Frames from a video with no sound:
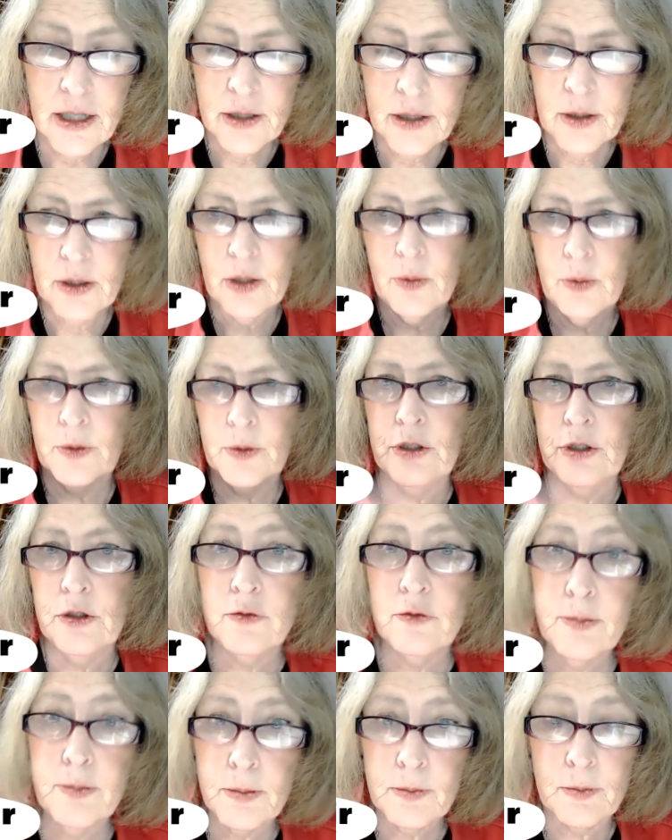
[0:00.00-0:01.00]
when
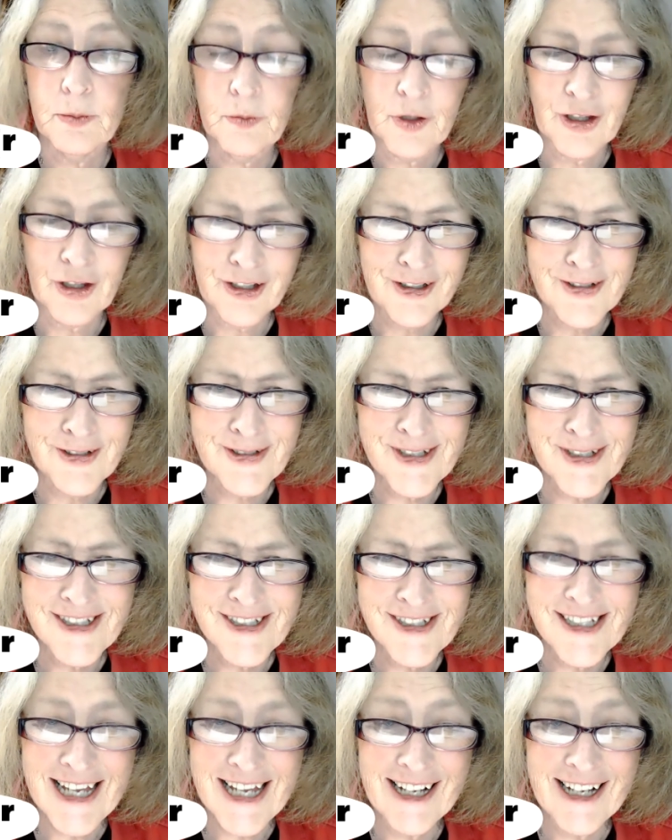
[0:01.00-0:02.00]
you've closed the
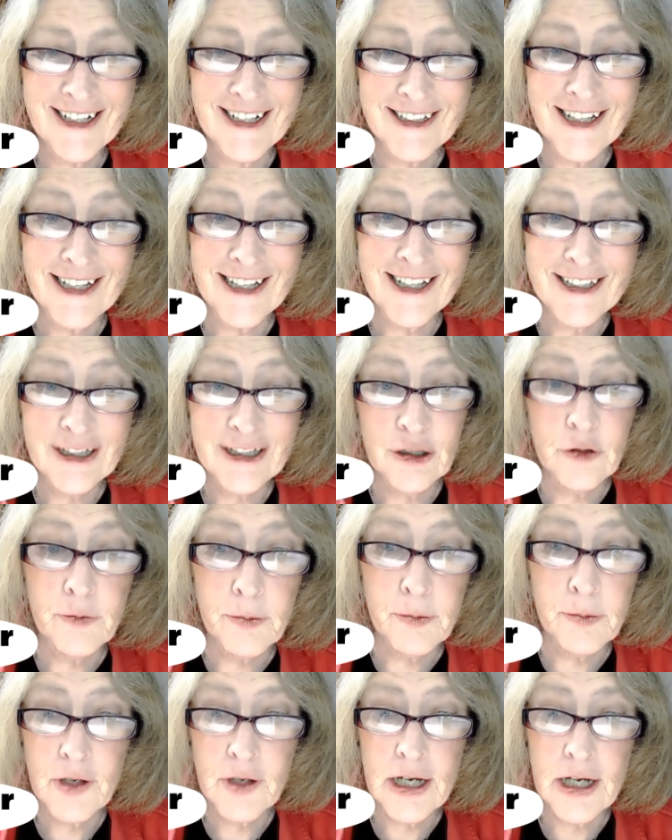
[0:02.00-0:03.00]
sale and you've
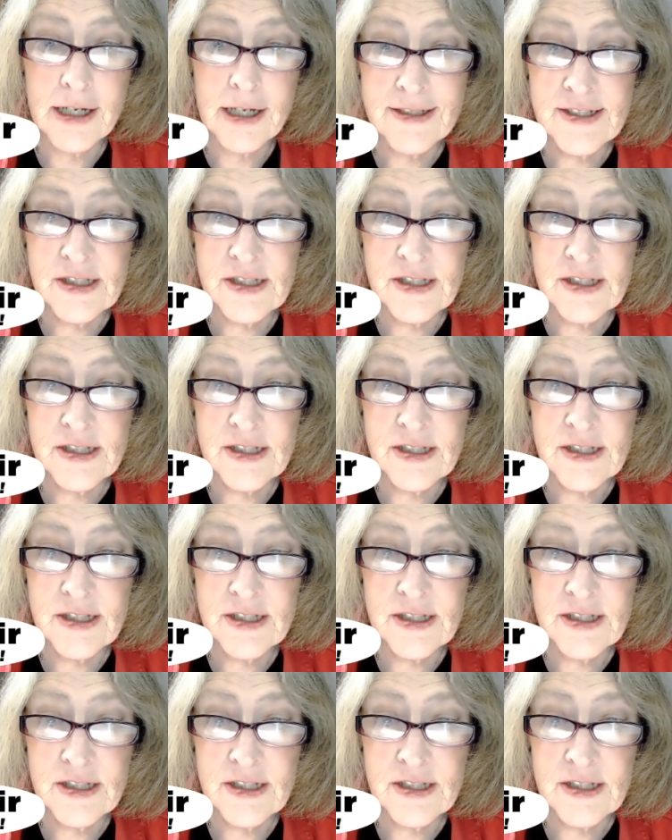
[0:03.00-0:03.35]
provided